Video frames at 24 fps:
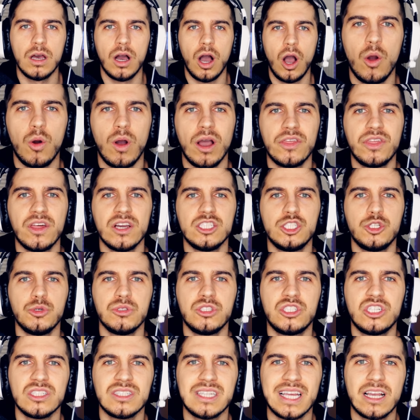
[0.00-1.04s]
Oh, I thought she
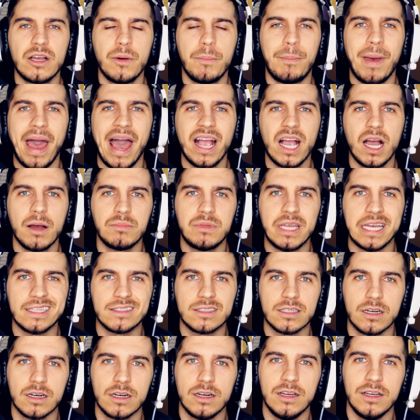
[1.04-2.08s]
was just like a backup
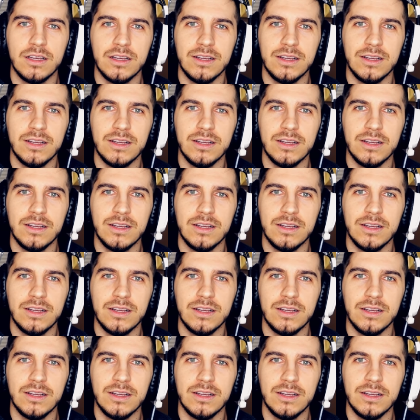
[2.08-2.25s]
dancer.